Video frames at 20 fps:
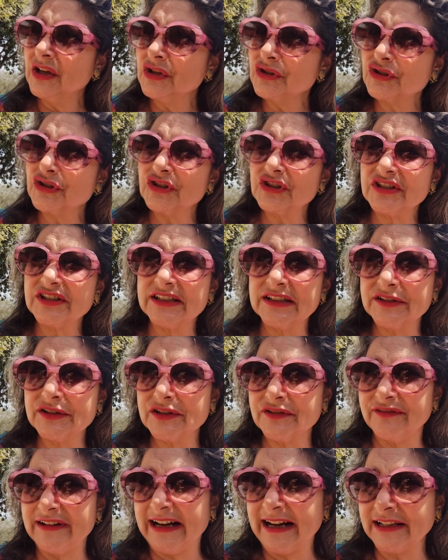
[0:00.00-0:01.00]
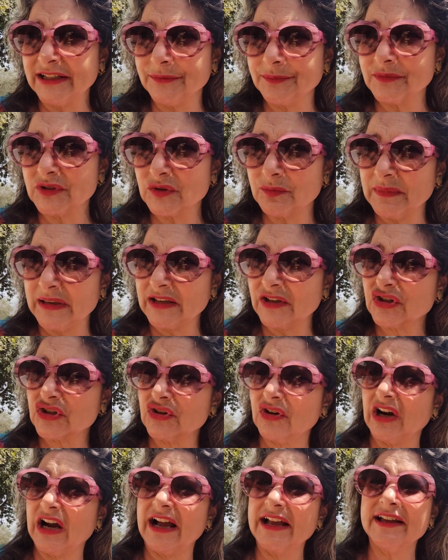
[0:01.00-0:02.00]
to the sins of Adam to make
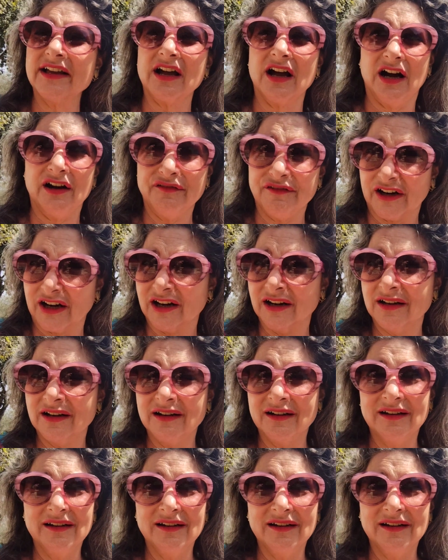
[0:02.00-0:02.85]
sure I cover